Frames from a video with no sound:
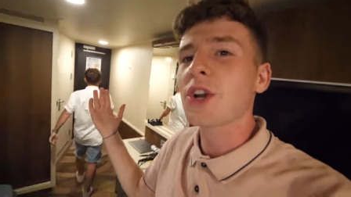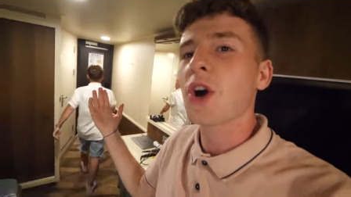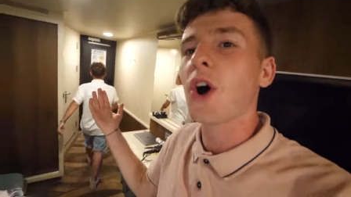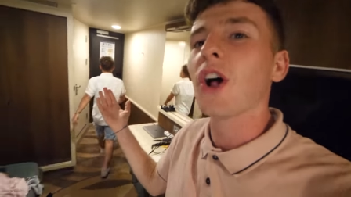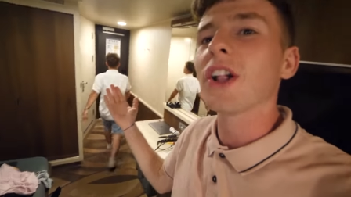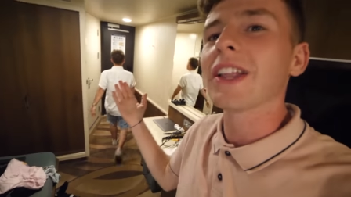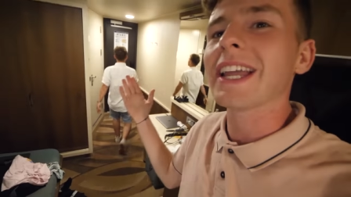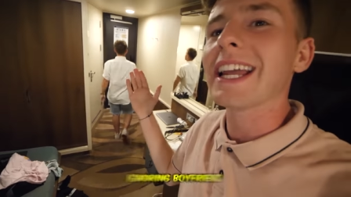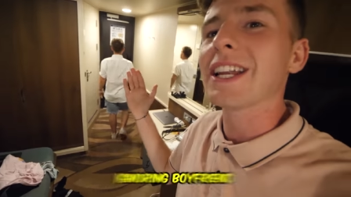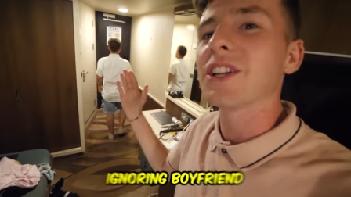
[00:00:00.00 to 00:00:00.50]

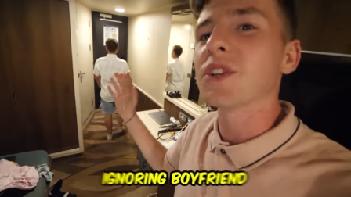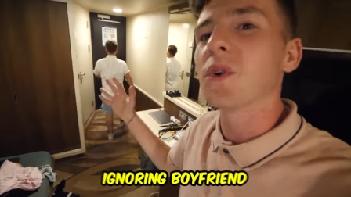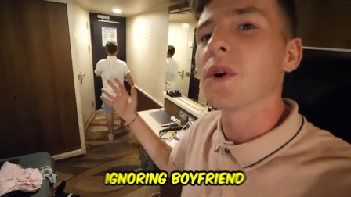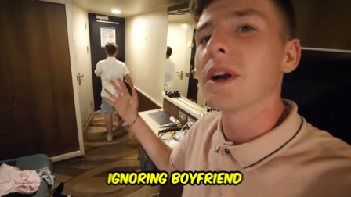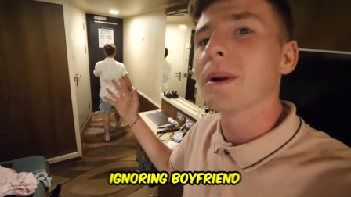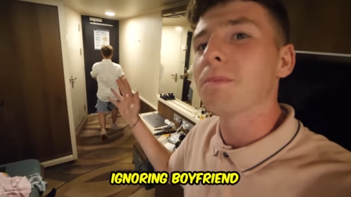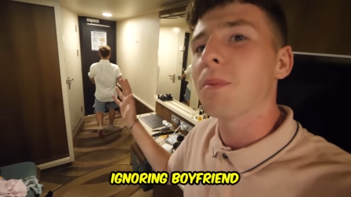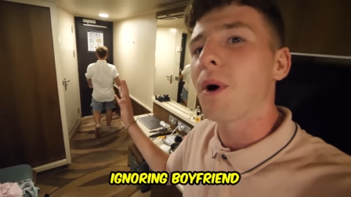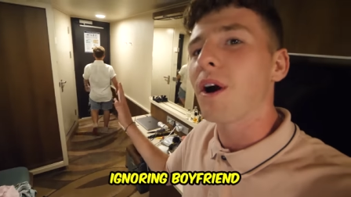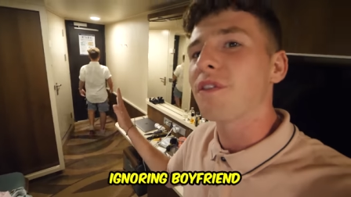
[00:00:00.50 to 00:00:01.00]
called
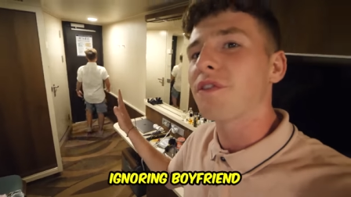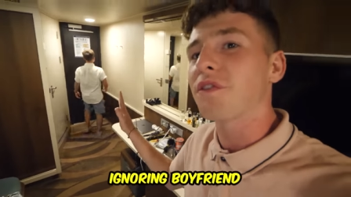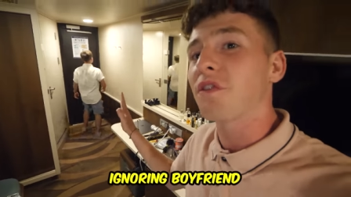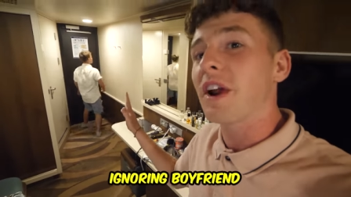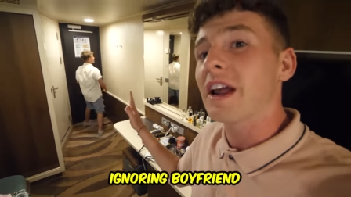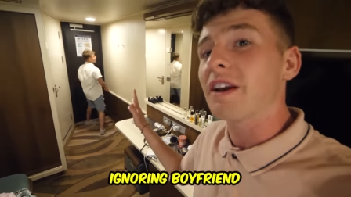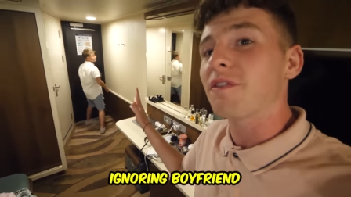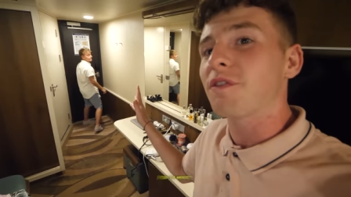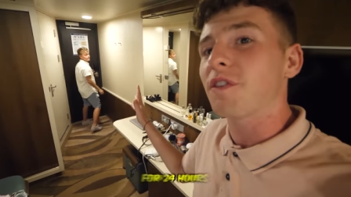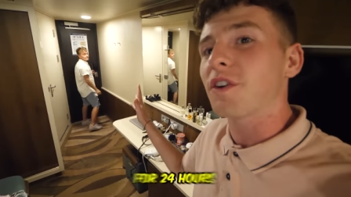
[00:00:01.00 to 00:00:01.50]
ignoring
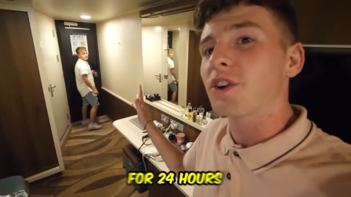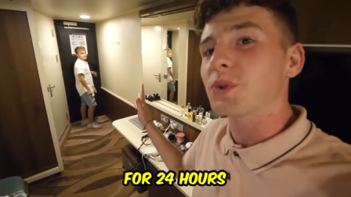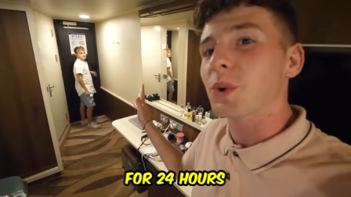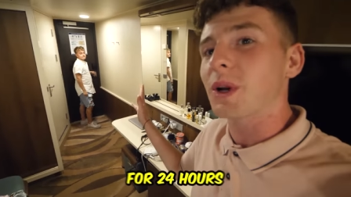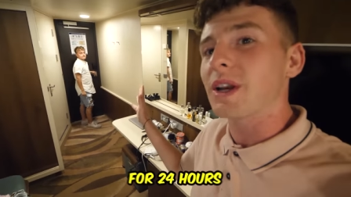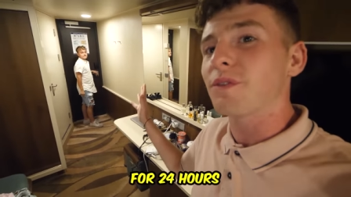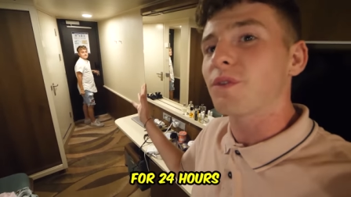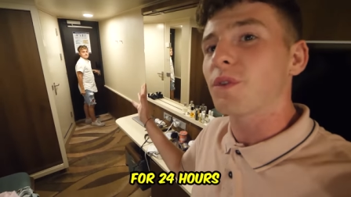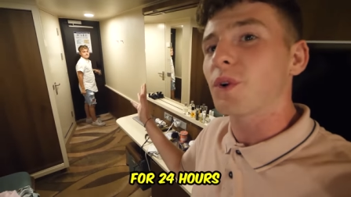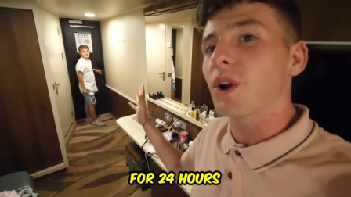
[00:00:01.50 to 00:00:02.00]
boyfriend for
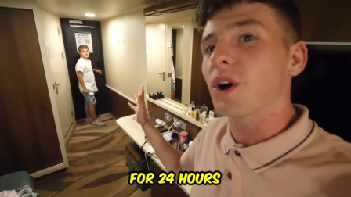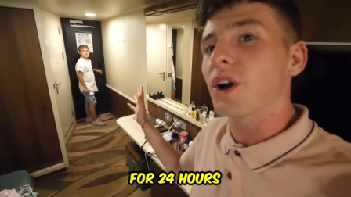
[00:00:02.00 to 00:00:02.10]
24